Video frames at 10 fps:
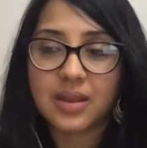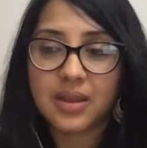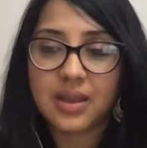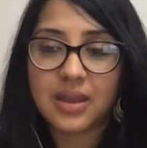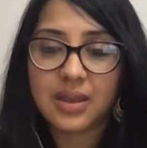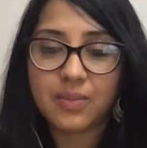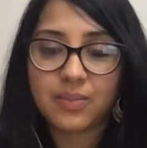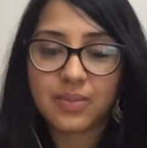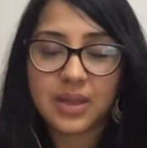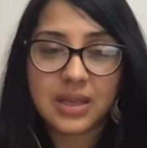He
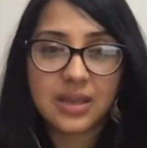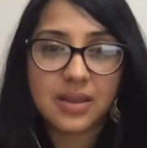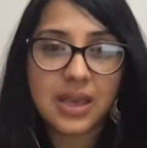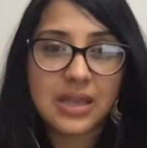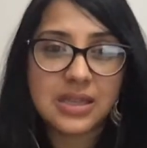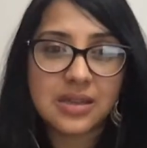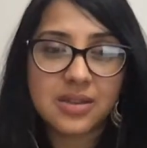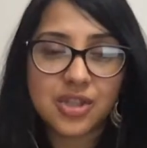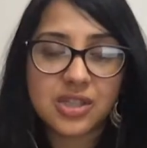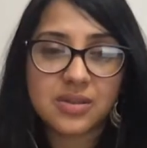
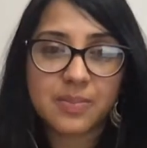didn't just